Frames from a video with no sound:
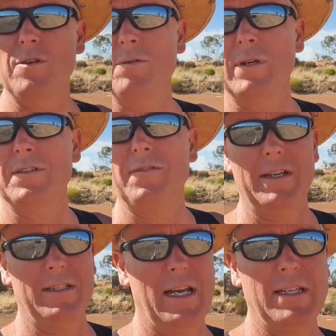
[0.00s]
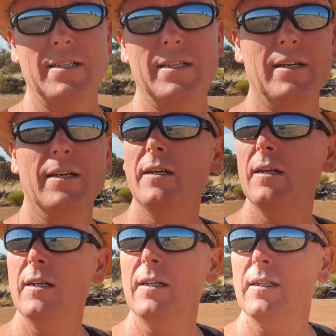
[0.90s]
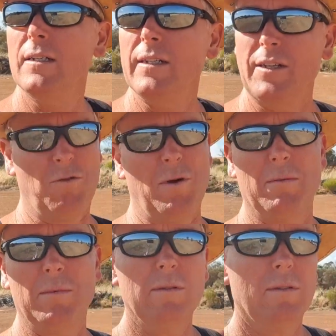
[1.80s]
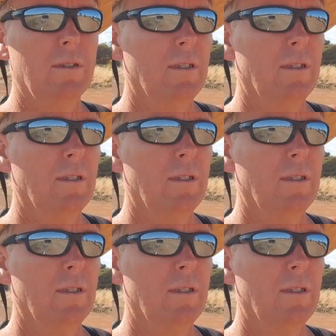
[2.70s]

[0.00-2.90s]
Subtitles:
view is fantastic. Incredible.